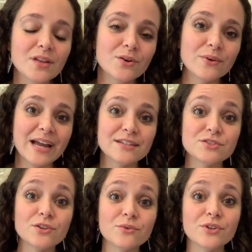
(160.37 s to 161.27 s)
Okay,
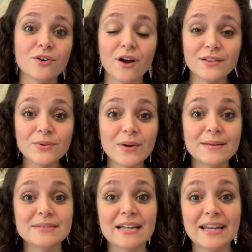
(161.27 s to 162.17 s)
so you're on the
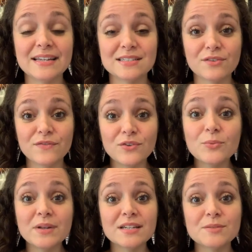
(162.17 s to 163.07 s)
website. It's a few
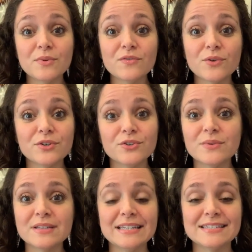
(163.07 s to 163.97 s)
minutes before new
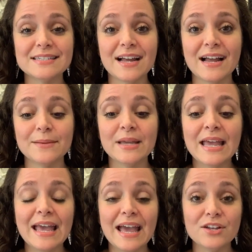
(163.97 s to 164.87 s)
release time,
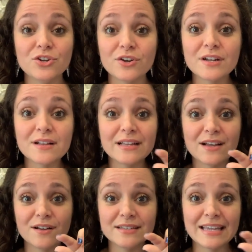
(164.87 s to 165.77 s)
and you're going to
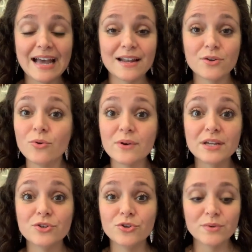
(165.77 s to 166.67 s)
click on the
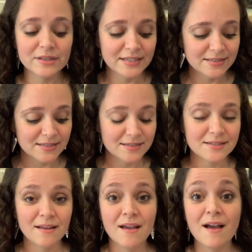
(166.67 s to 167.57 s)
category new
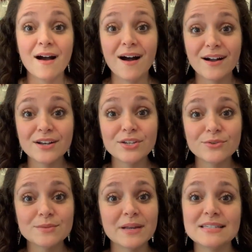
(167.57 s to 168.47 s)
releases. I'm going to
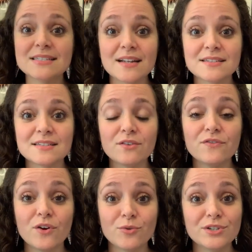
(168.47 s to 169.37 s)
use my son's
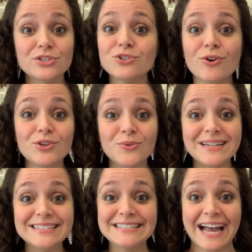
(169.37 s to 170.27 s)
phone to show you
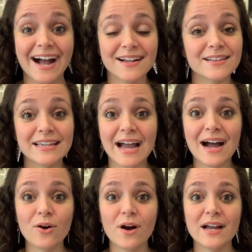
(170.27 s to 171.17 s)
exactly
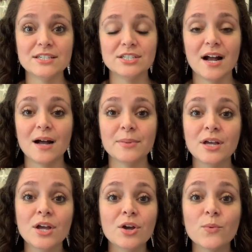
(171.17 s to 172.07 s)
how I shop.
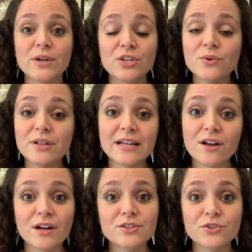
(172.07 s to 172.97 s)
When you
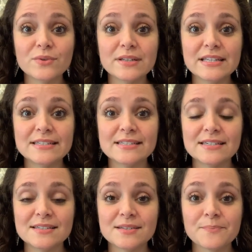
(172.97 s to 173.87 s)
click on new
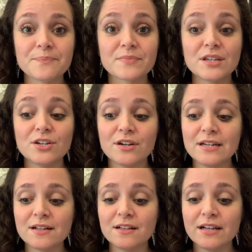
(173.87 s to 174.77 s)
releases, you're
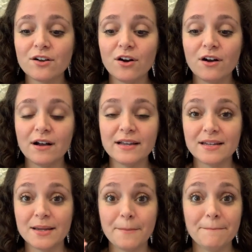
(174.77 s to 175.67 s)
going to click
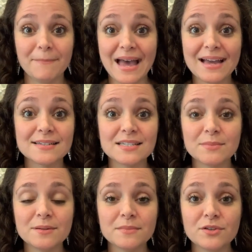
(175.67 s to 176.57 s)
on
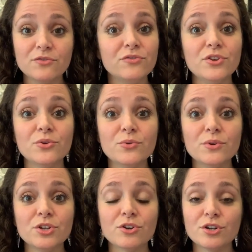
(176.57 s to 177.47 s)
maximum
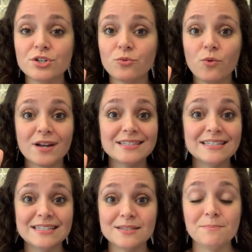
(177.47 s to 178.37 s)
view. You're going to want to
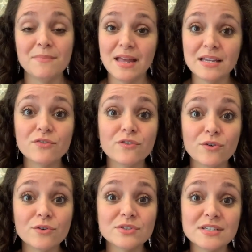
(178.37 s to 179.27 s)
see as many
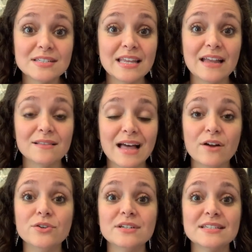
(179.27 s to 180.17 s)
photos as they
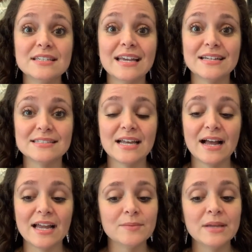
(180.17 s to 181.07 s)
allow you to see at a
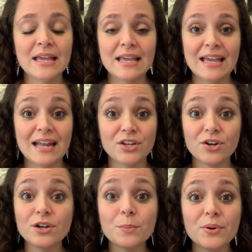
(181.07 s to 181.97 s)
time, and you're
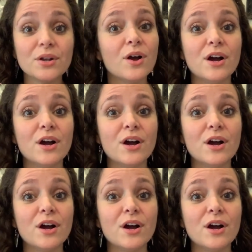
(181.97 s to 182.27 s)
going to put it